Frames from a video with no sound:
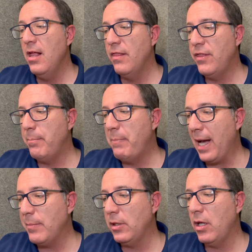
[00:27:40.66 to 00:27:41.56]
The
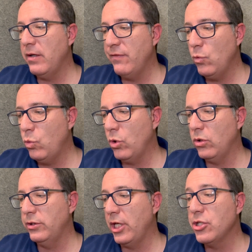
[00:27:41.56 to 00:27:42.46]
Babylon of the
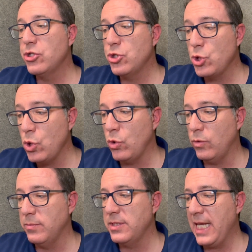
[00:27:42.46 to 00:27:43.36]
world
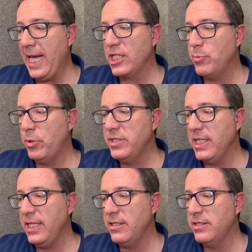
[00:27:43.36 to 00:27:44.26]
assumes
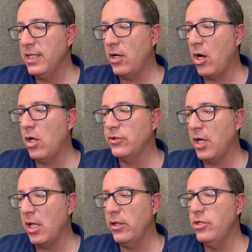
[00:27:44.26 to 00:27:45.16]
expertise in all
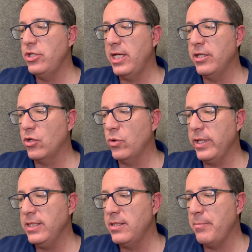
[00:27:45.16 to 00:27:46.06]
knowledge and
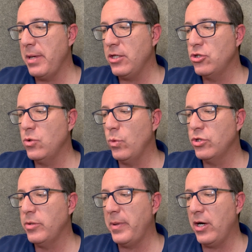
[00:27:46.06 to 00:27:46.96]
decrees that men should
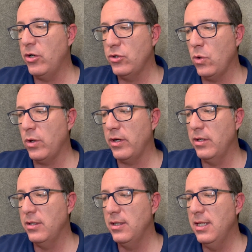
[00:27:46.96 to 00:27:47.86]
worship at her door.
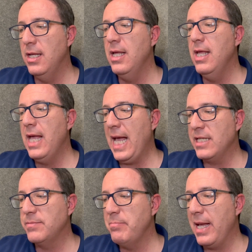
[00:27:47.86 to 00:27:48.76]

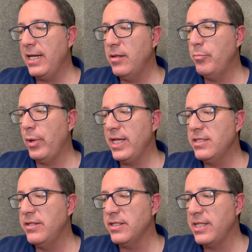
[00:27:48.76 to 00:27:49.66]
As men
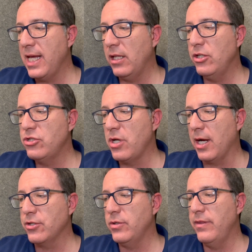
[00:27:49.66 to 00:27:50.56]
embrace this hellish
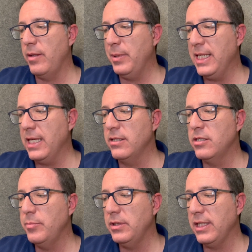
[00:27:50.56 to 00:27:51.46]
doctrine, they begin
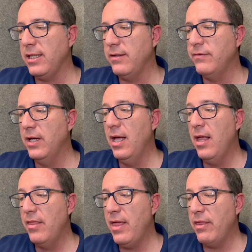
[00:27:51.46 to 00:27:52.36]
to believe
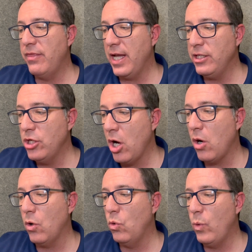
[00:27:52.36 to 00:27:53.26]
that they
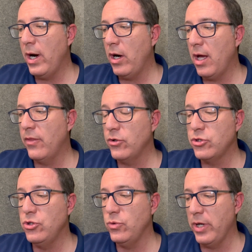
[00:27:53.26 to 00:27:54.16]
know where others
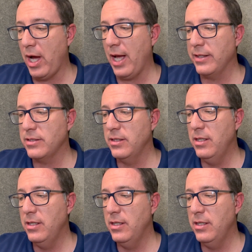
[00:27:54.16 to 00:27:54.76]
do not,